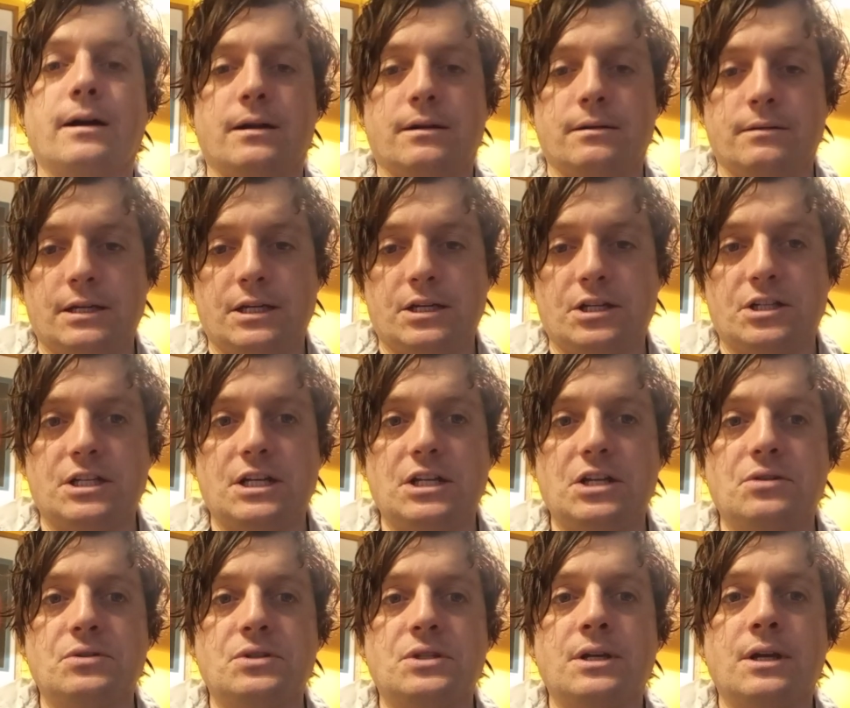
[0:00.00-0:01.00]
He
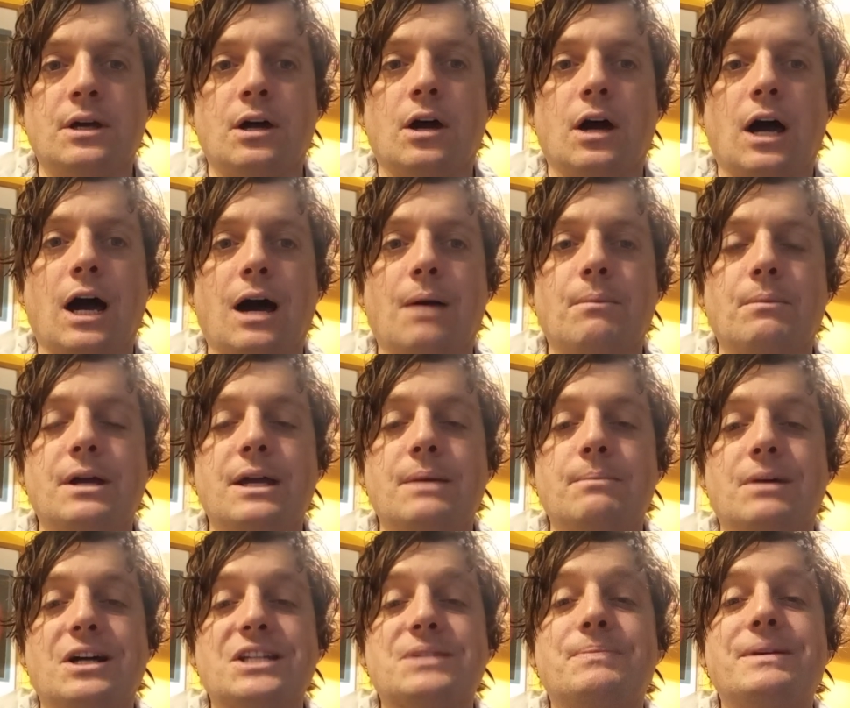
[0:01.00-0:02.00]
continues, it
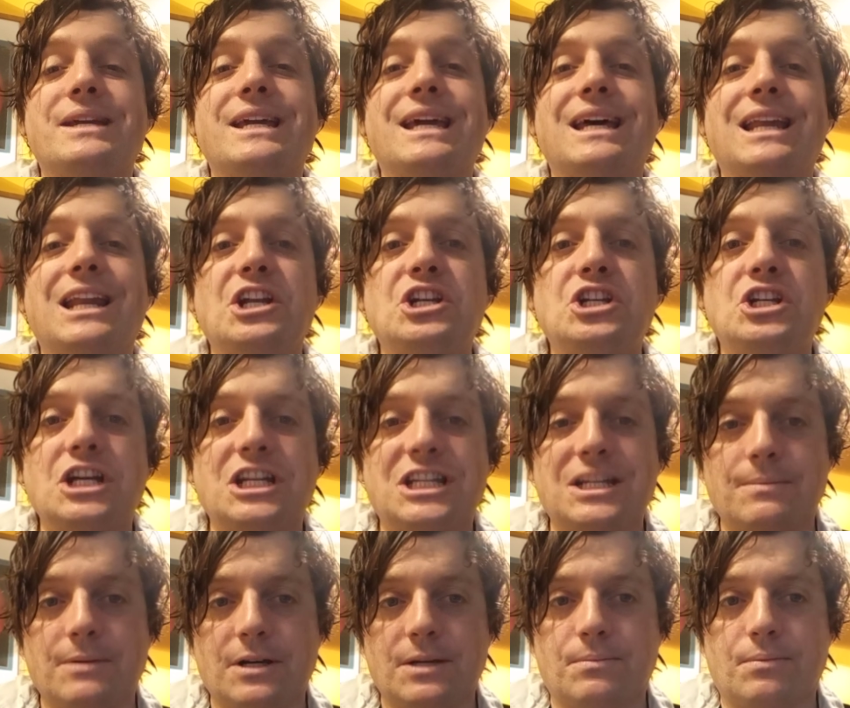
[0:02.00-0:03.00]
must be
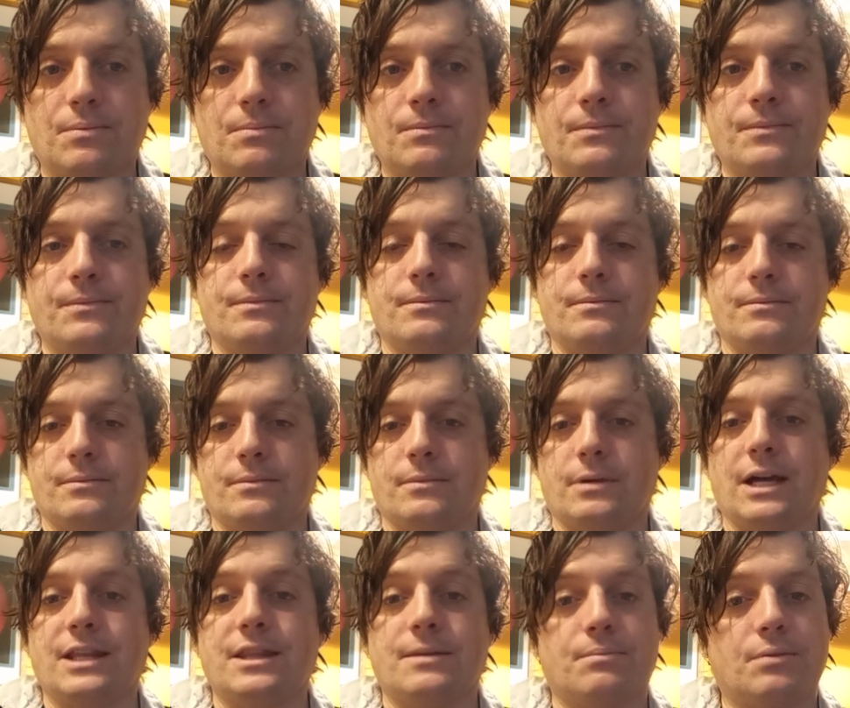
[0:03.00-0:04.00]
illegitimate,
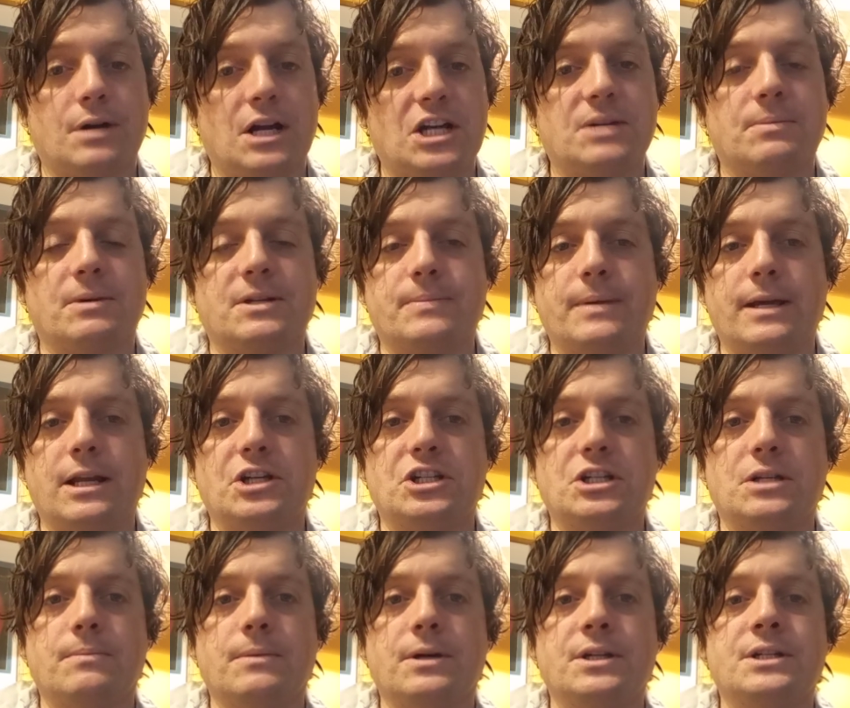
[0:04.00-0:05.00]
right? The pressure must be
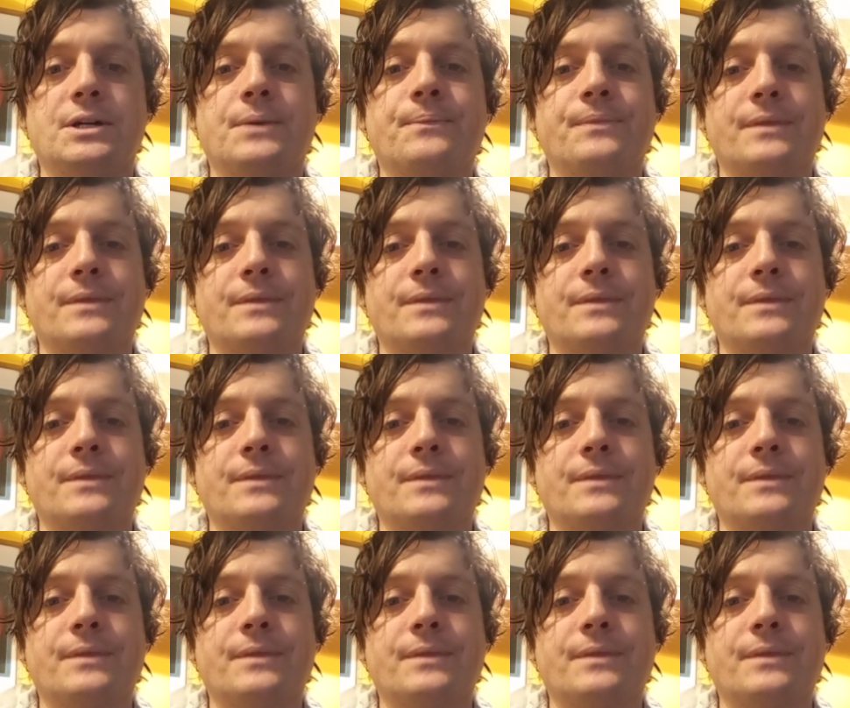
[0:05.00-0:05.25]
illegitimate.